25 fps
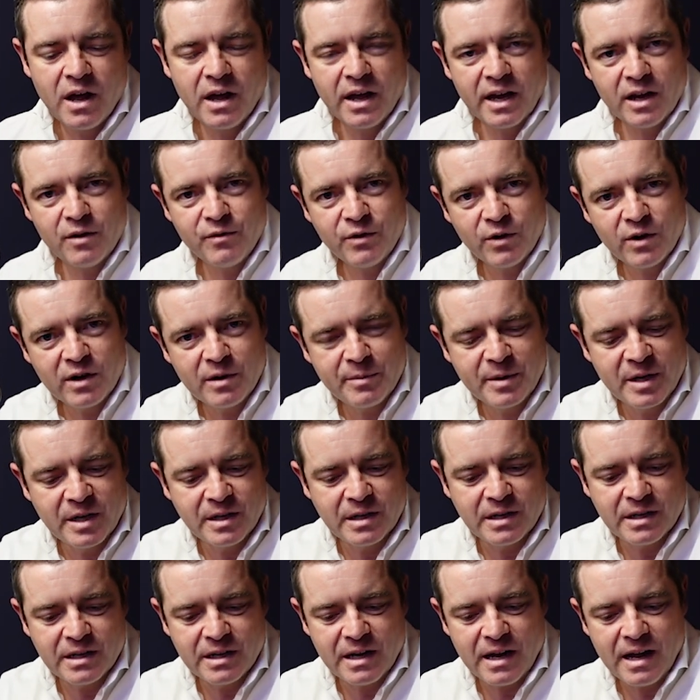Invion
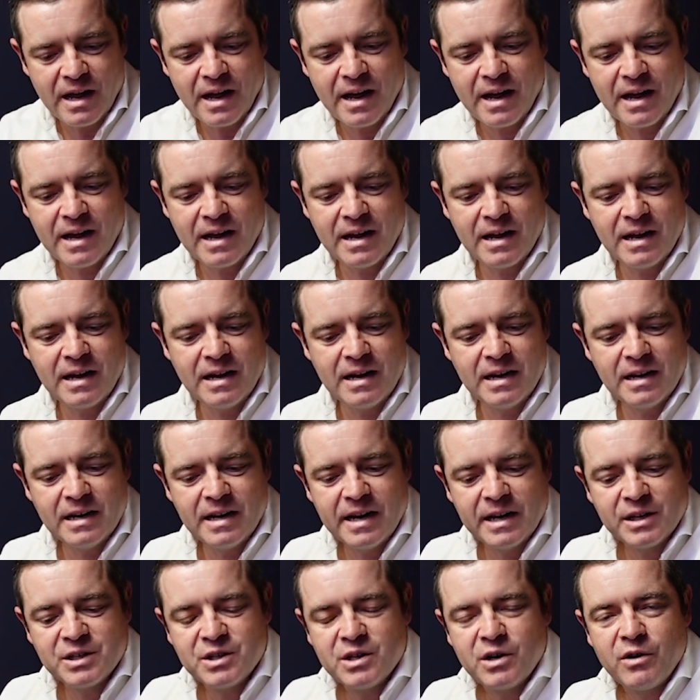Limited,
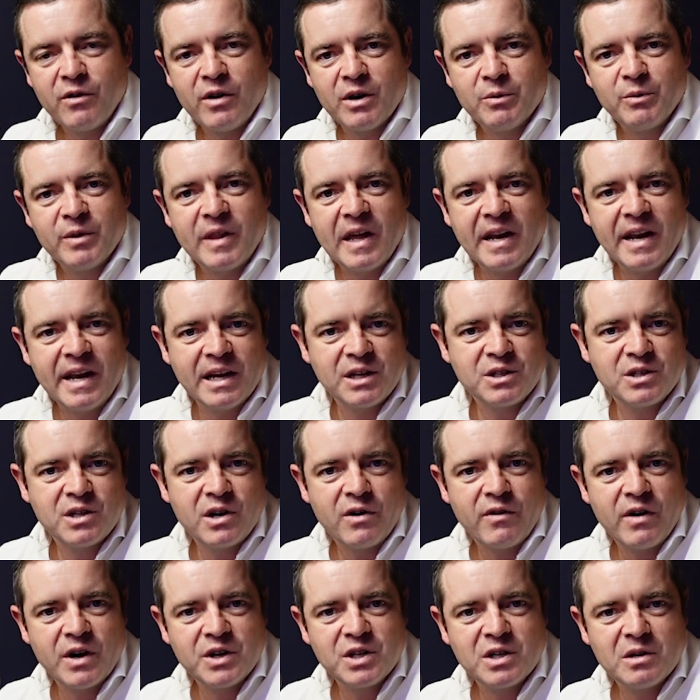with their next
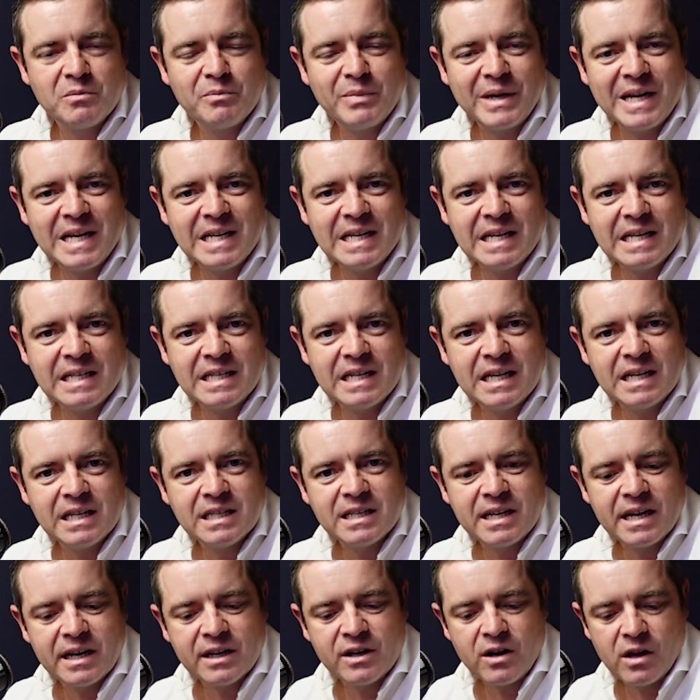generation PDT
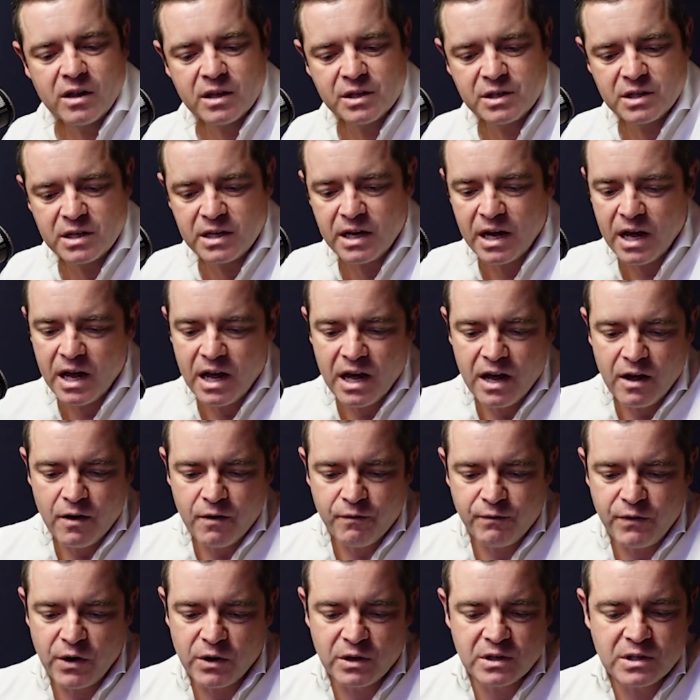technology,
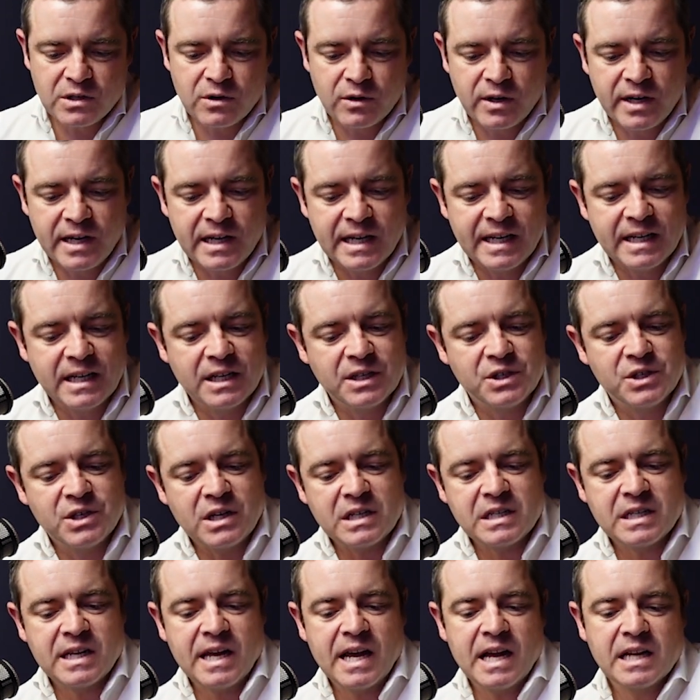focused on killing
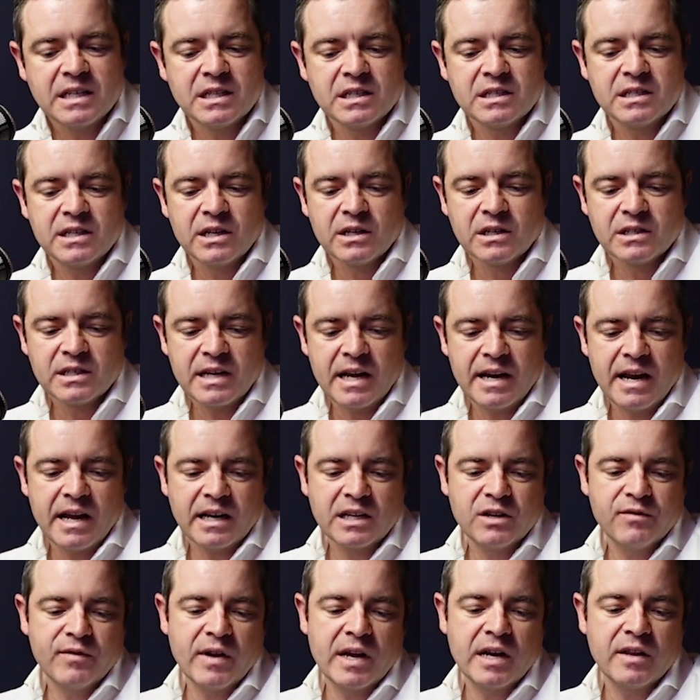just cancer cells and
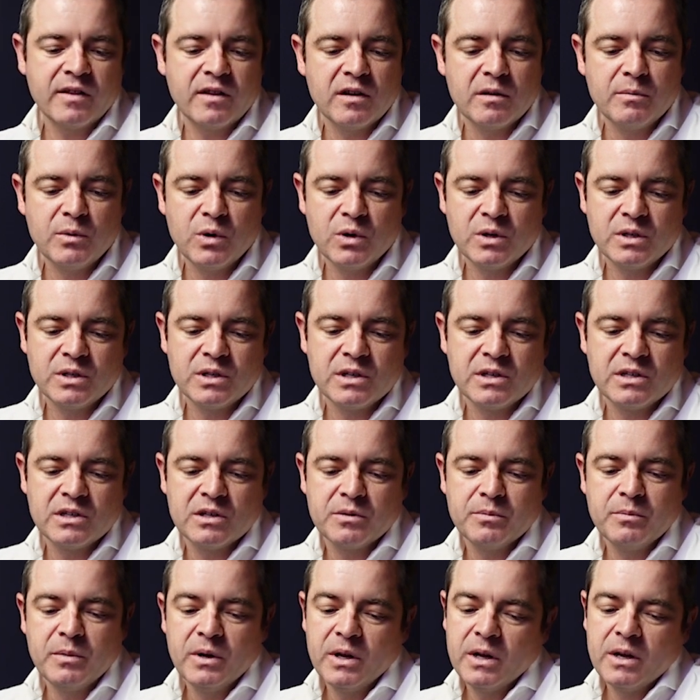activating the immune
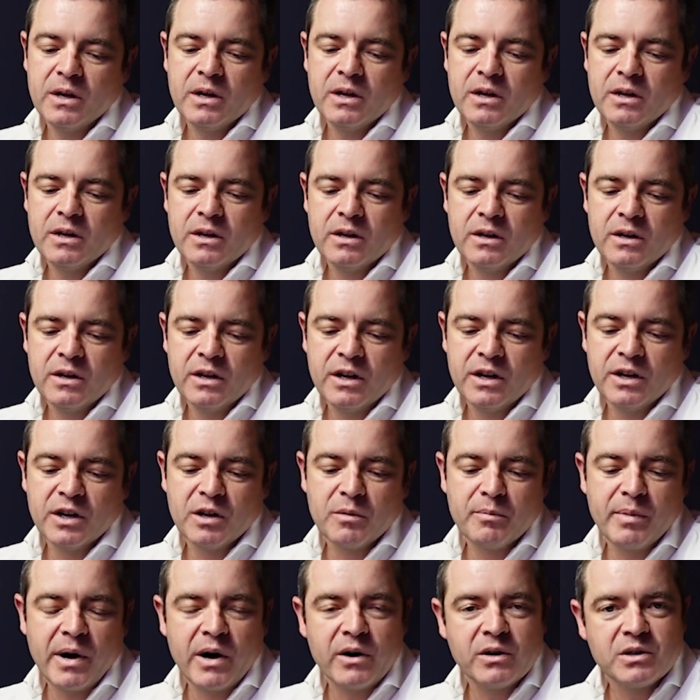system in
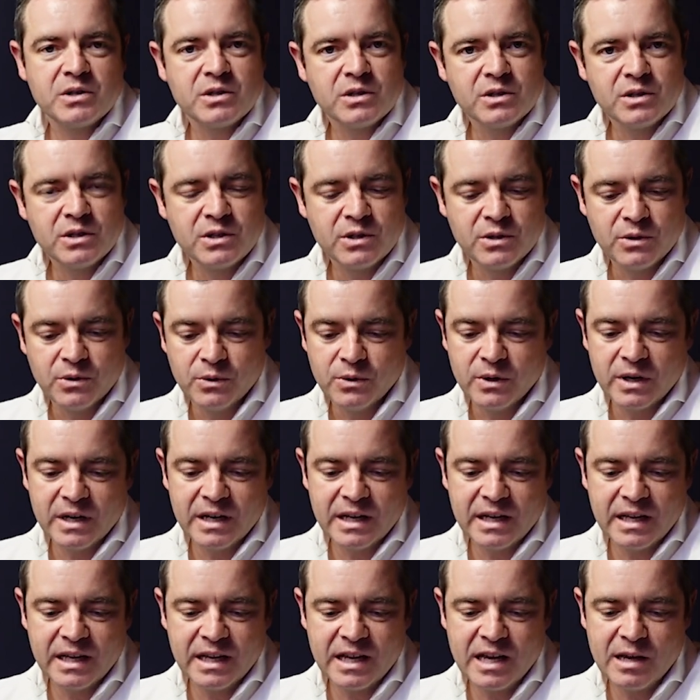comparison to
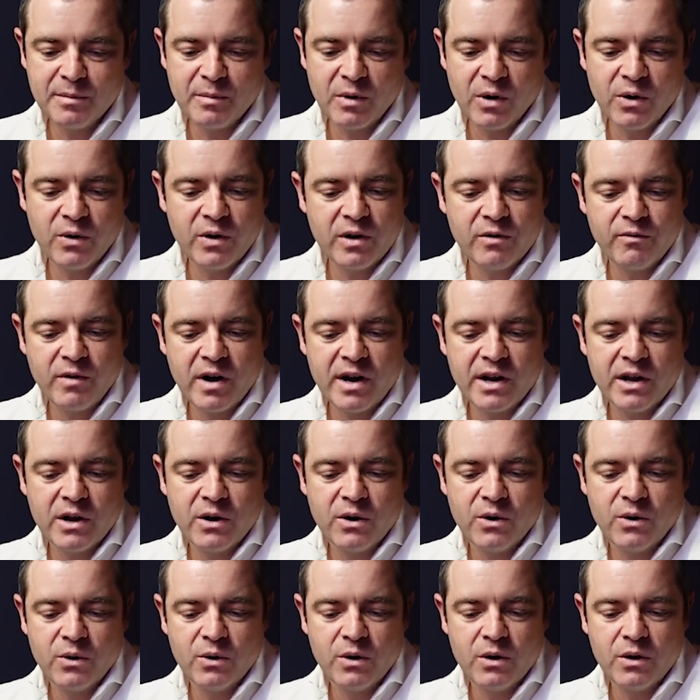chemo and
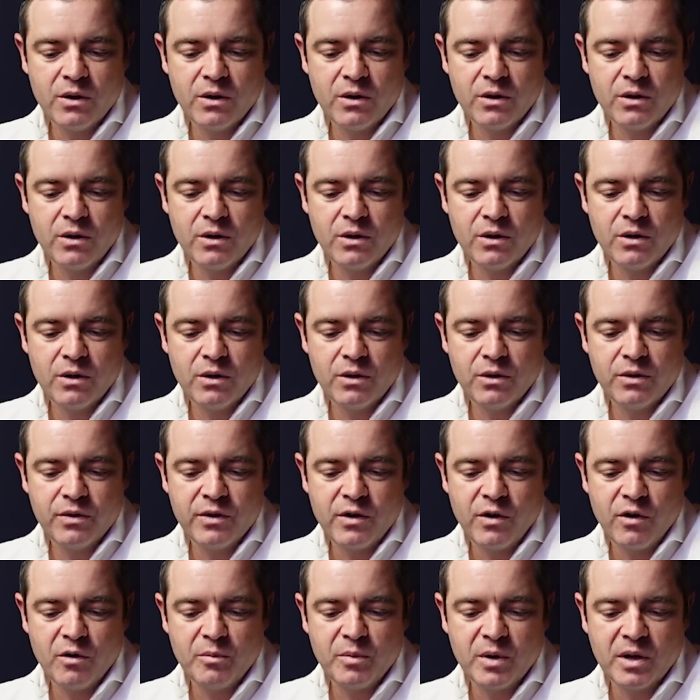
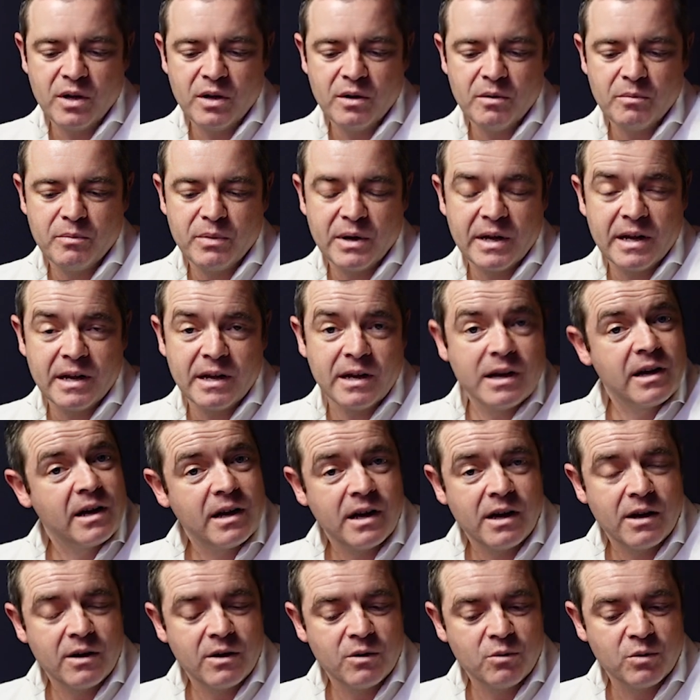radiotherapy being
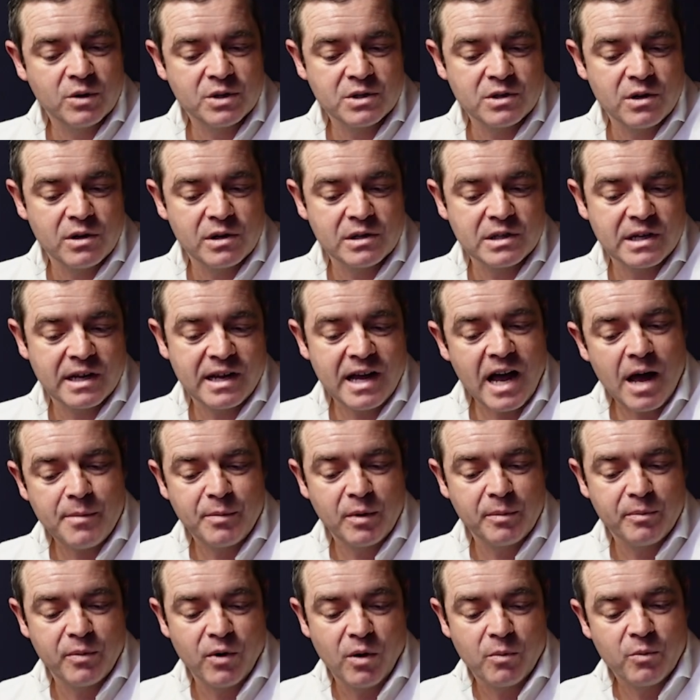what's known as a
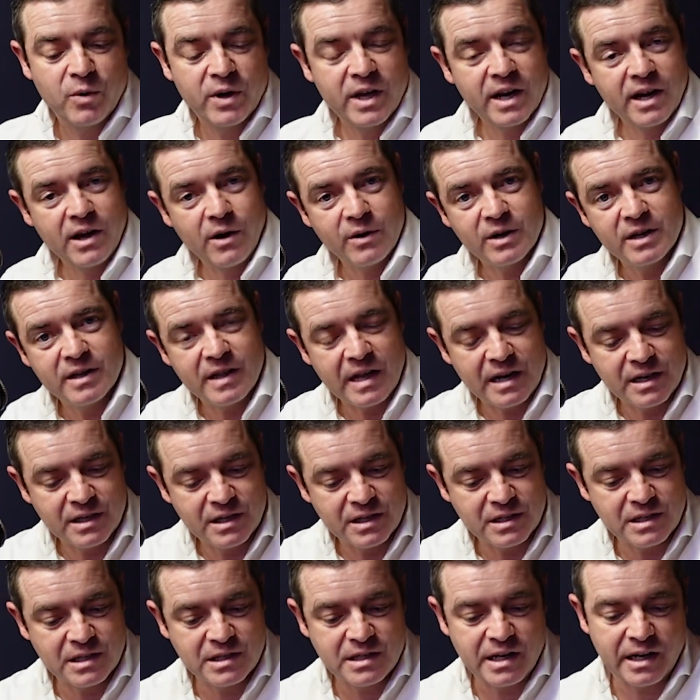carpet bomb. We're going to go into that in
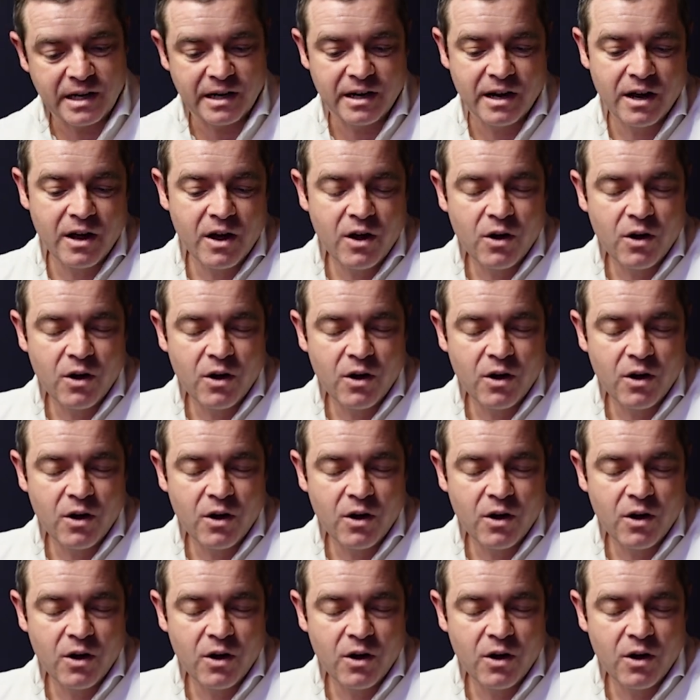just a second.